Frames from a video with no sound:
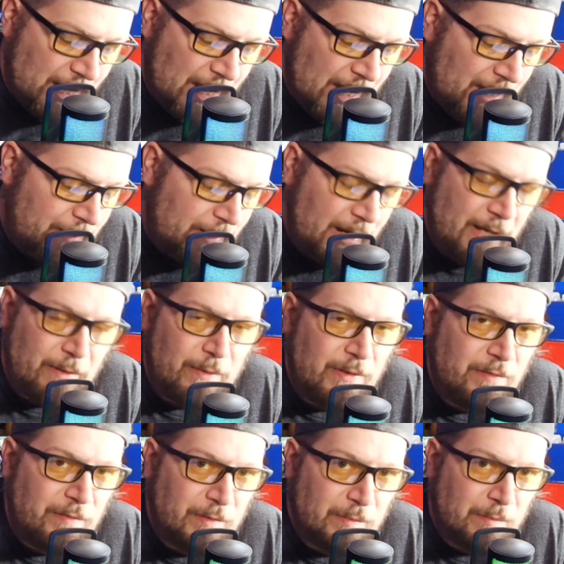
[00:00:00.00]
I don't
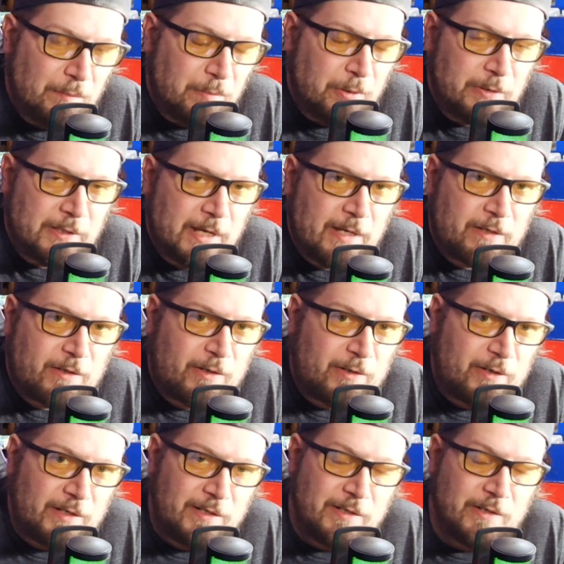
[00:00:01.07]
even put that
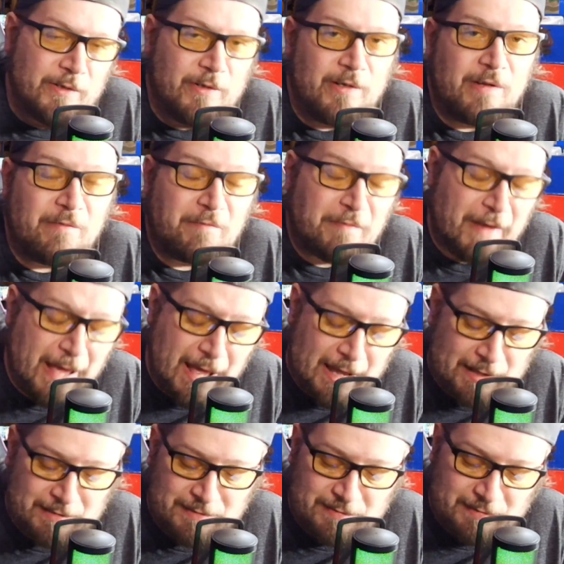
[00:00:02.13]
cart in here. In
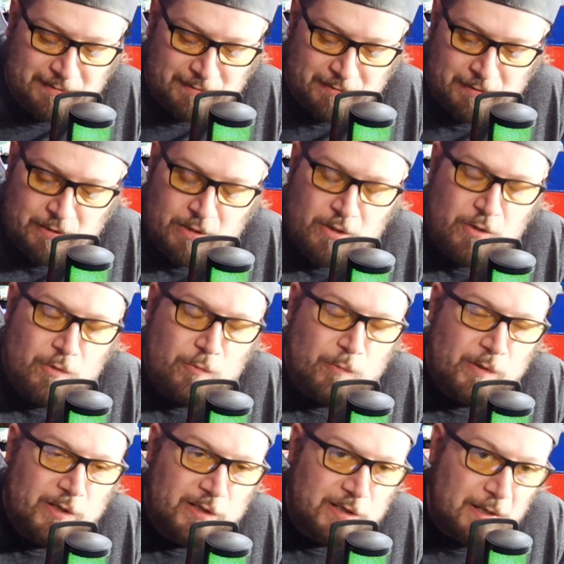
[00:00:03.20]
fact,
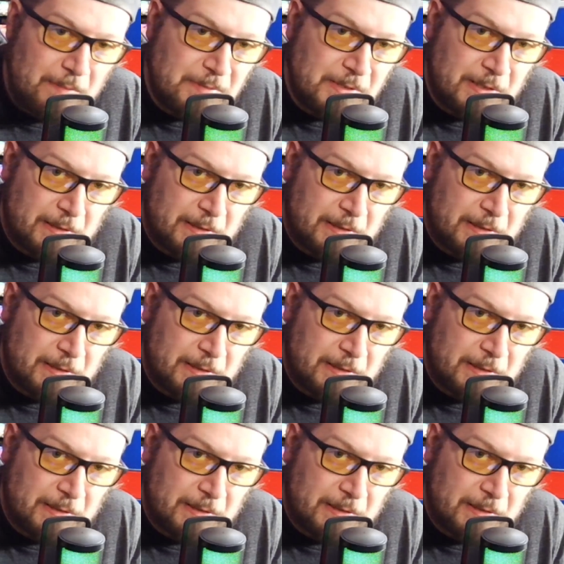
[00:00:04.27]
when it comes to